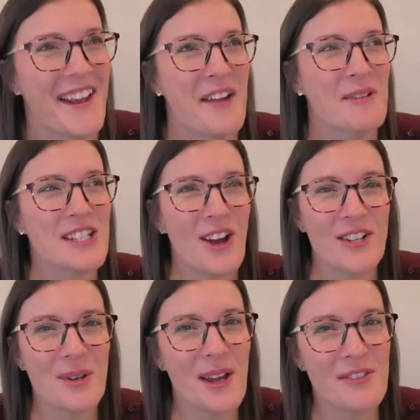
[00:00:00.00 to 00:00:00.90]
but she
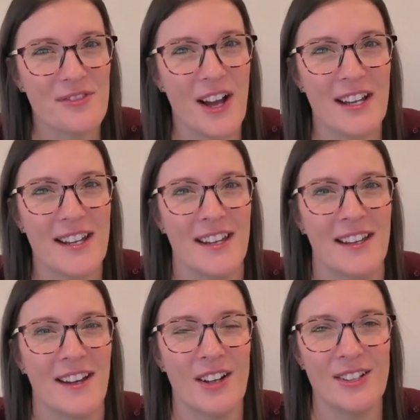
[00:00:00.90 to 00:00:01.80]
also had fun
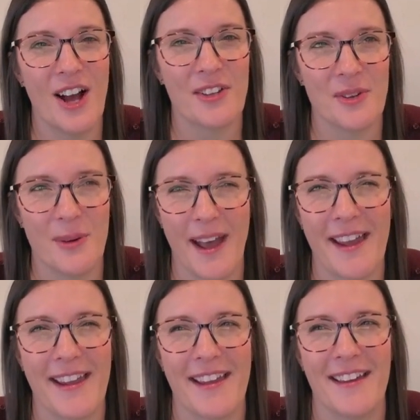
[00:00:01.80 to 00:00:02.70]
along the
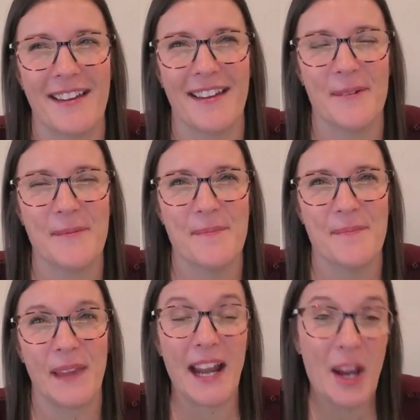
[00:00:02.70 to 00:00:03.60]
way.
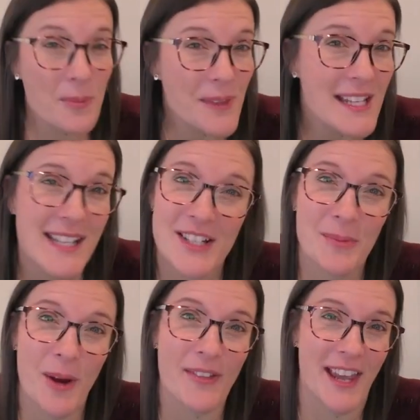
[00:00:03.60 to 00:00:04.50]
And I hope they say she
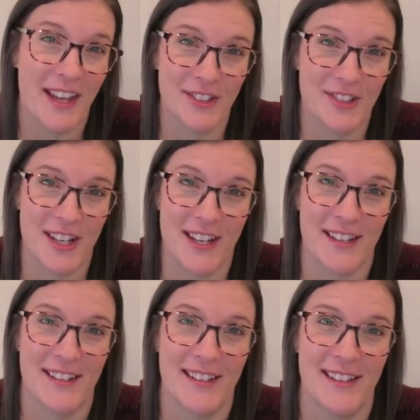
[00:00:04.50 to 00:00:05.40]
brought the energy
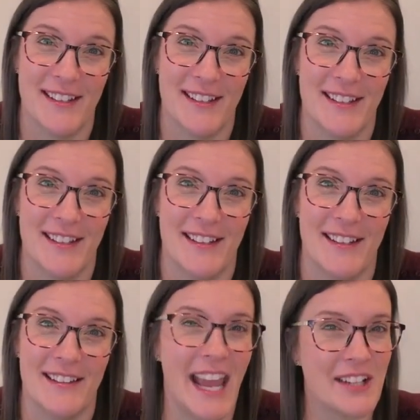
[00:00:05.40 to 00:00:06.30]

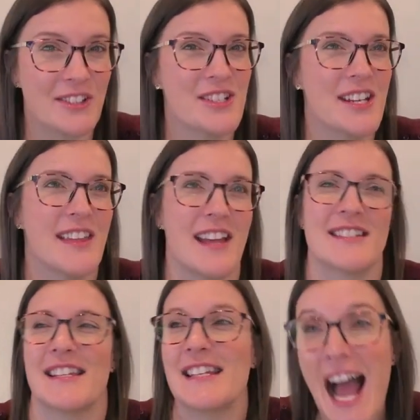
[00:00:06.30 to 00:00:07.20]

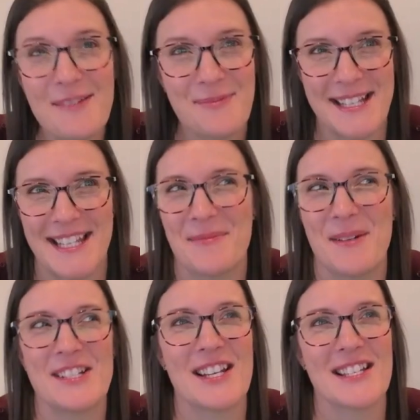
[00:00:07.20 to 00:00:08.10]
that's not busy,
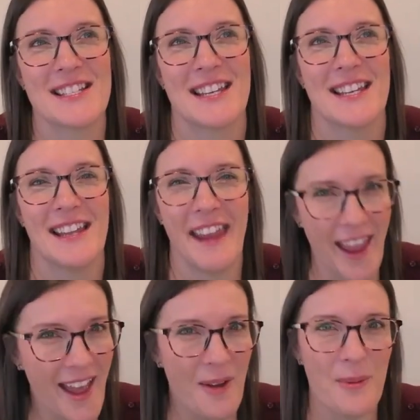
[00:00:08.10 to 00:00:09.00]
but just,
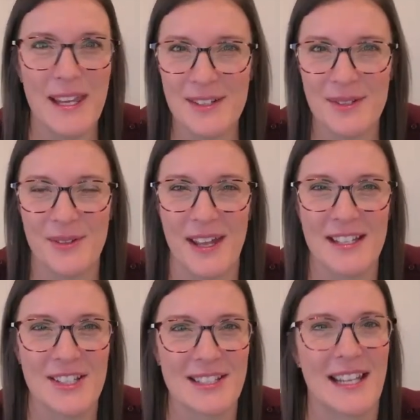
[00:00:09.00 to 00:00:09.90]
yeah, we can do
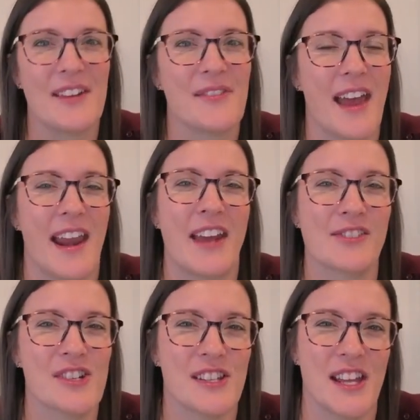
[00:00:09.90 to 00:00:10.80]
this. Just kind of that
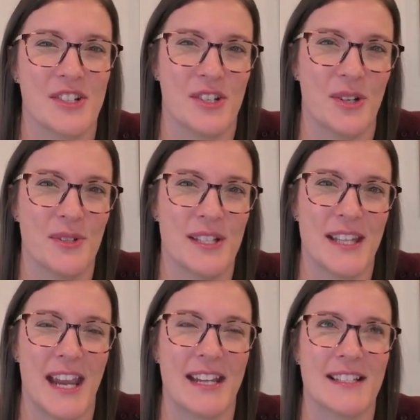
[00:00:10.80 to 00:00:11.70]
energy that shows
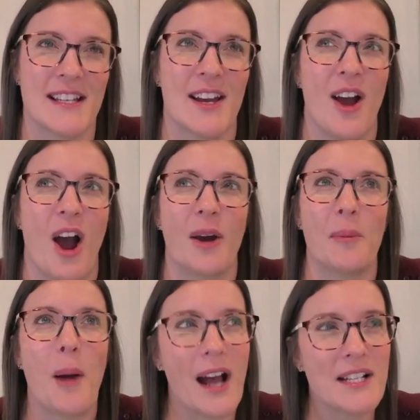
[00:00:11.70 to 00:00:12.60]
things are
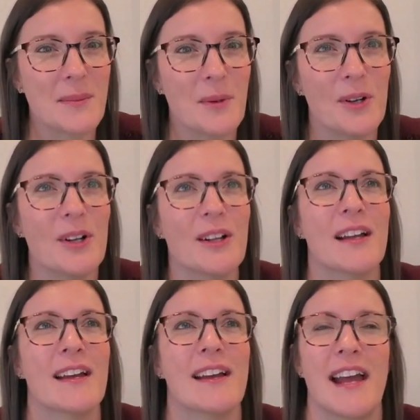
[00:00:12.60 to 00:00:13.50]
possible
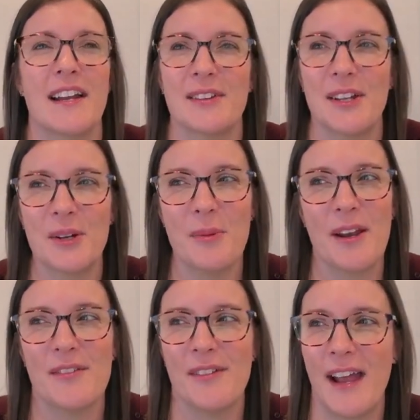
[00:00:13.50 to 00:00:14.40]
and a little bit
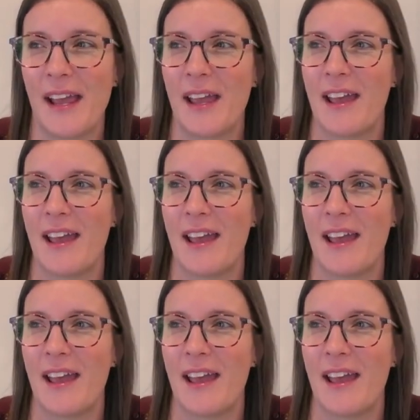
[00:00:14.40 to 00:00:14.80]
of like,